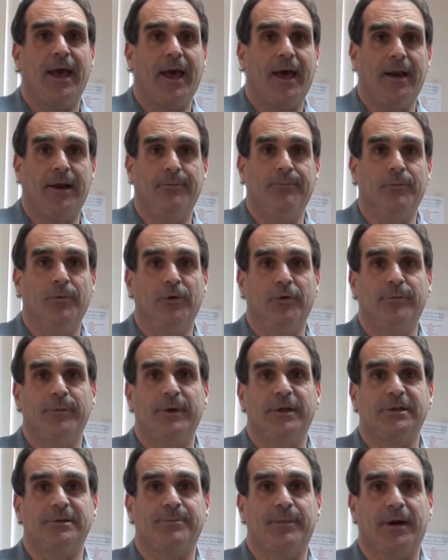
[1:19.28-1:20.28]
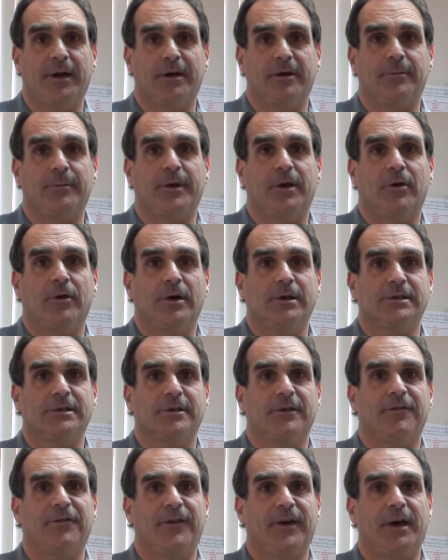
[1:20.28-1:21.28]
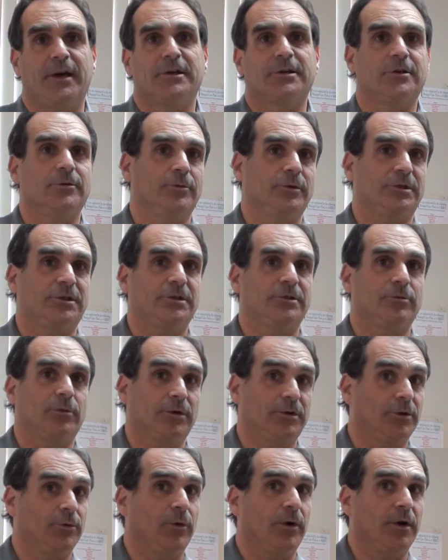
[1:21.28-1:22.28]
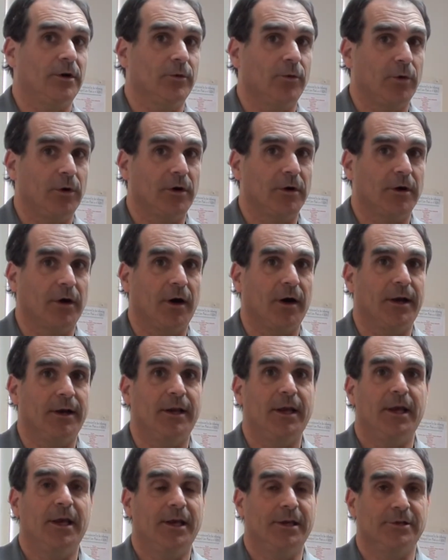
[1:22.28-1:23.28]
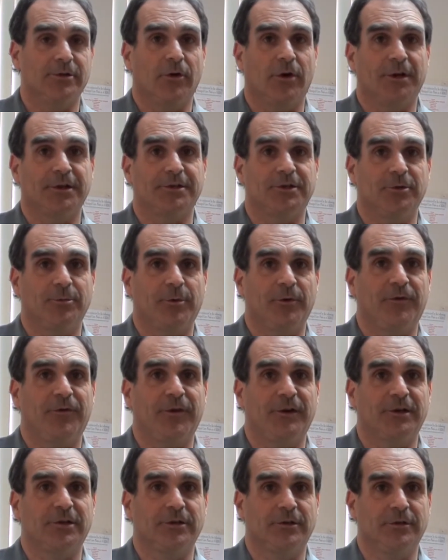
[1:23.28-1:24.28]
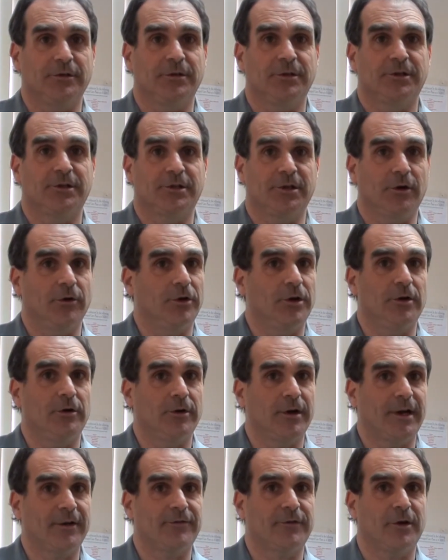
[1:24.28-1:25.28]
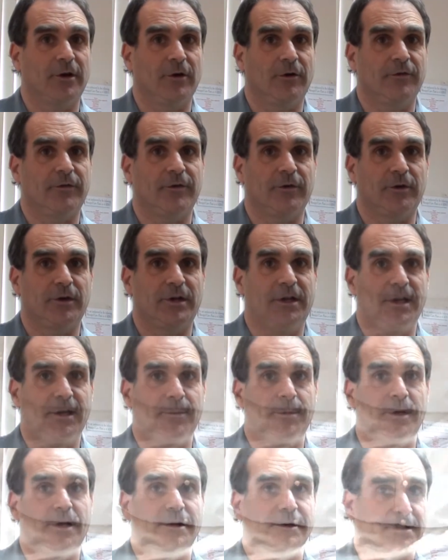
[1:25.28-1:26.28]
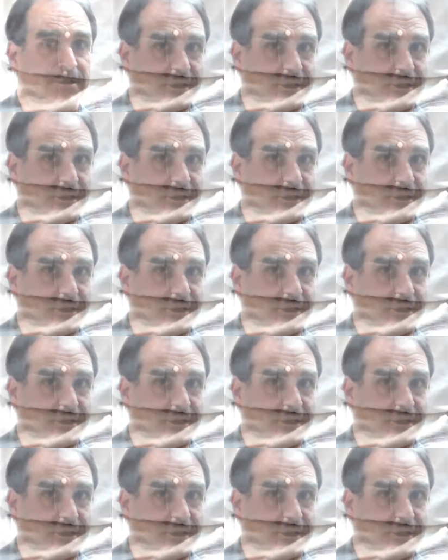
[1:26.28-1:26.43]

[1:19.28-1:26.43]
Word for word: and movement is better because the fascia, which is what you want to work on, is all superficial, so you don't have to go very deep. The